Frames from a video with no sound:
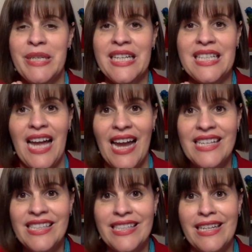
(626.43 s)
because
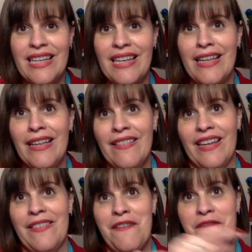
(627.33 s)
I see
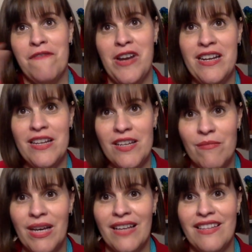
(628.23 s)
like the
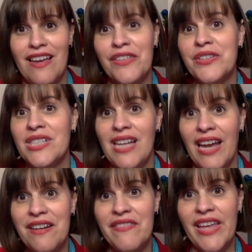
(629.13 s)
freedom on the other
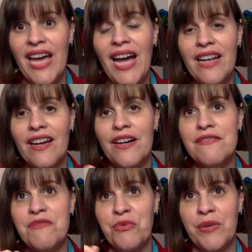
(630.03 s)
side of that,
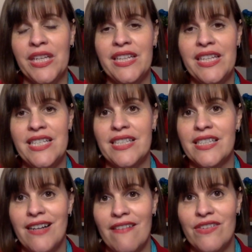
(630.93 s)
of really
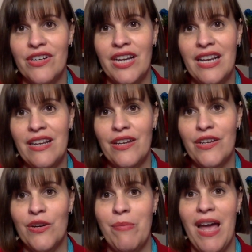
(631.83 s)
discovering
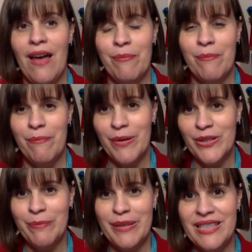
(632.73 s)
your
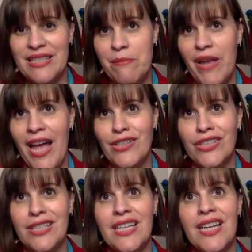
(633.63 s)
purpose and
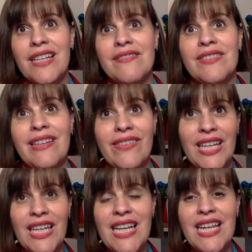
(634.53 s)
passion and kind of living
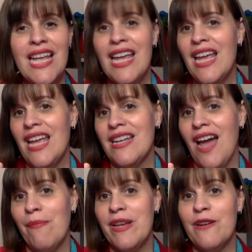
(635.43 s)
it and
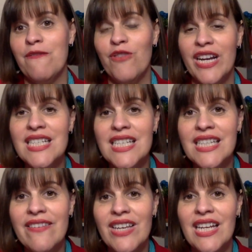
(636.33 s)
not being afraid to
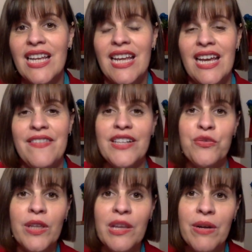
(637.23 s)
live it. And that's
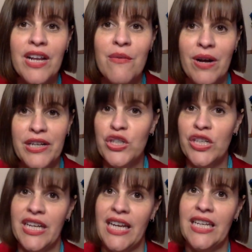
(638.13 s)
really what I want to
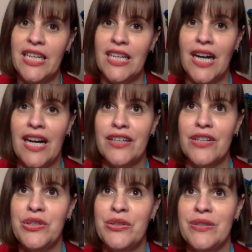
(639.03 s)
create here on our
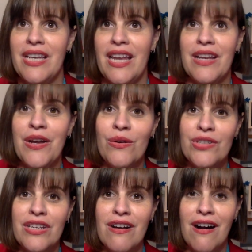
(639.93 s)
Tuesday
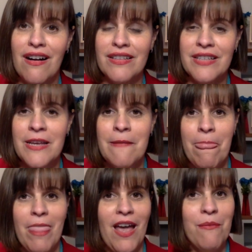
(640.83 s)
coaching calls.
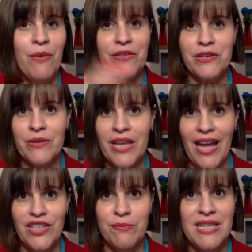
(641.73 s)
Whether you
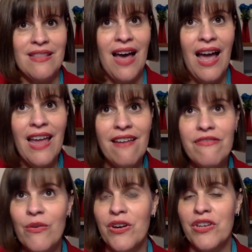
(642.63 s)
catch me
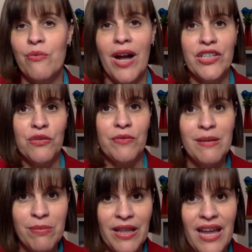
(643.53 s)
live or you watch a
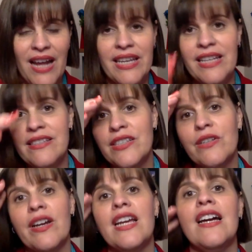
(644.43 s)
replay on
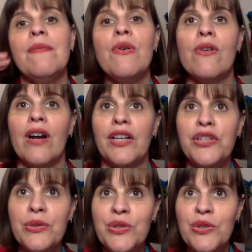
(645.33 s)
Instagram or on
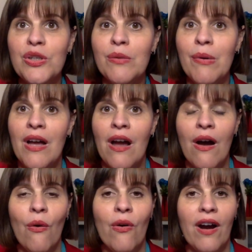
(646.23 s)
YouTube
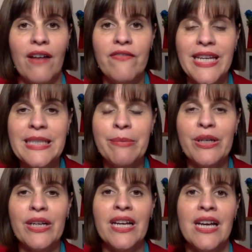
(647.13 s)
or on
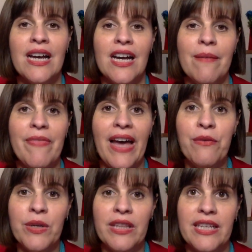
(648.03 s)
Facebook,
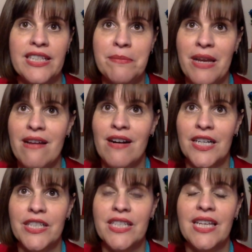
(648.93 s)
that really is my
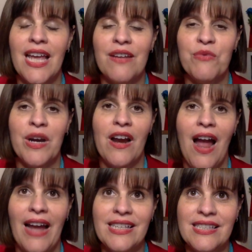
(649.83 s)
heart and
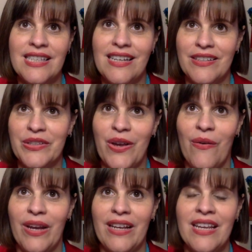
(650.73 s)
where I see us
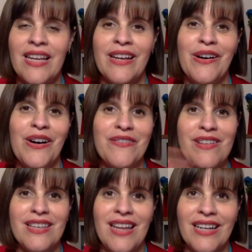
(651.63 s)
going
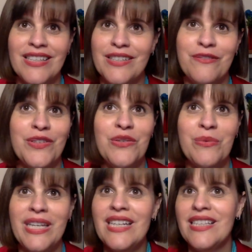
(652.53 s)
over the next few
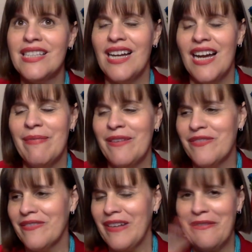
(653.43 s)
weeks.
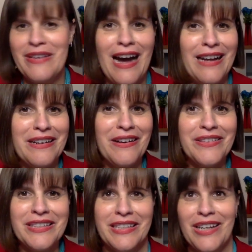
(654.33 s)
I've got it
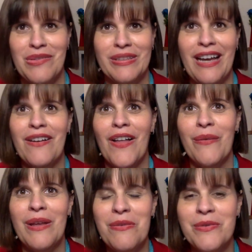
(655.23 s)
all scheduled out all
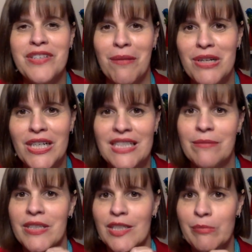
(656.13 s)
the way through summer because
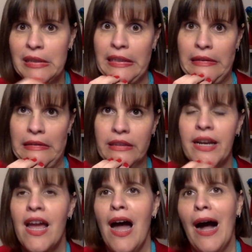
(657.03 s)
I'm such a
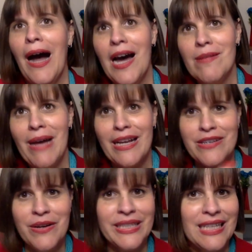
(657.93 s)
planner. I
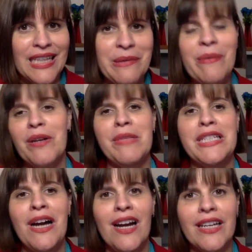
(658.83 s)
know exactly what we're going to
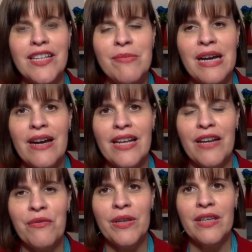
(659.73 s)
be talking about, and I